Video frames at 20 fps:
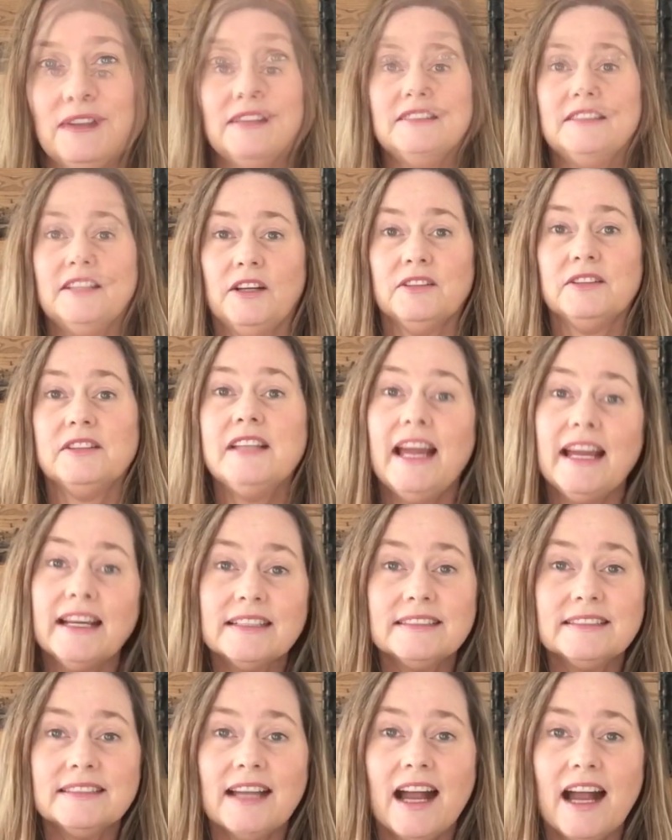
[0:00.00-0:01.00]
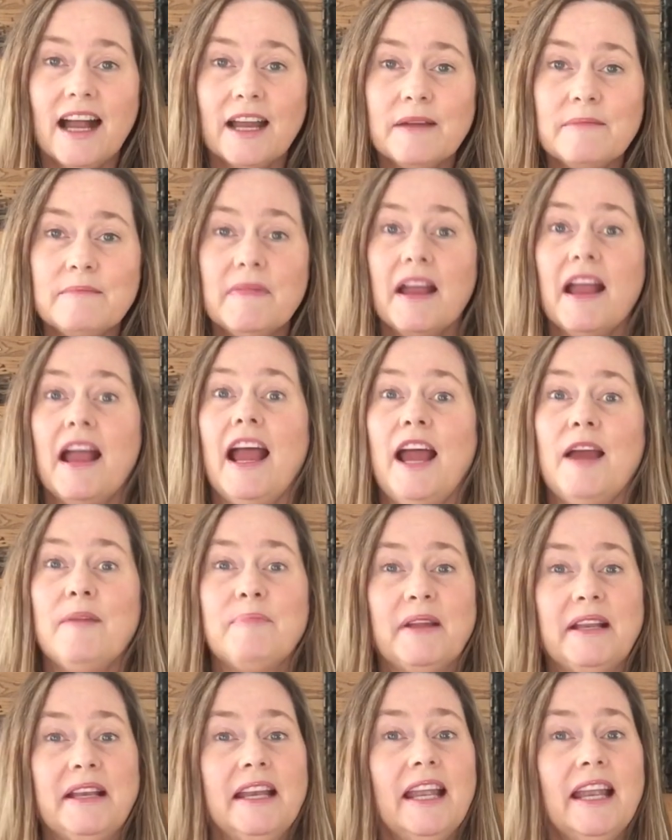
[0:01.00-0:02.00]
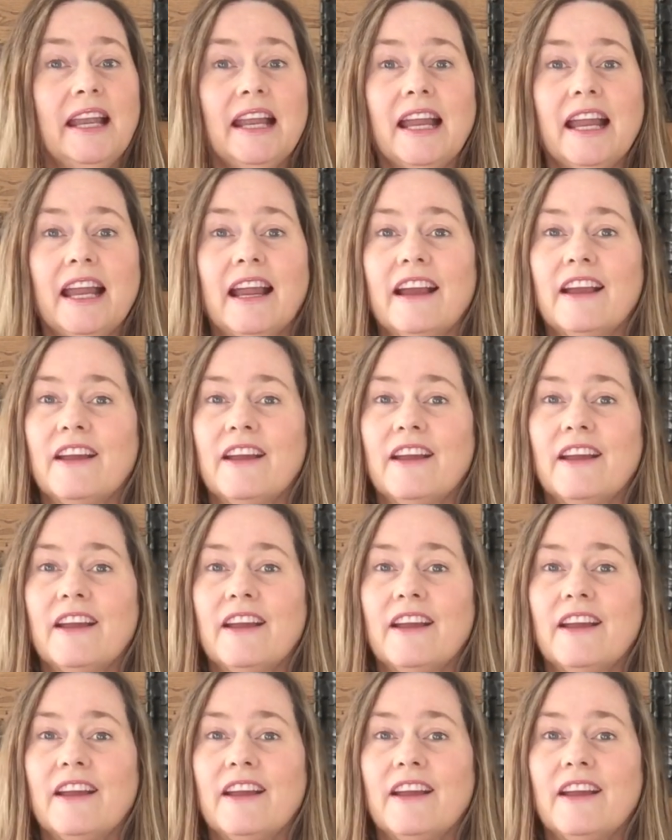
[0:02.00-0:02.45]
Until next time, happy knitting.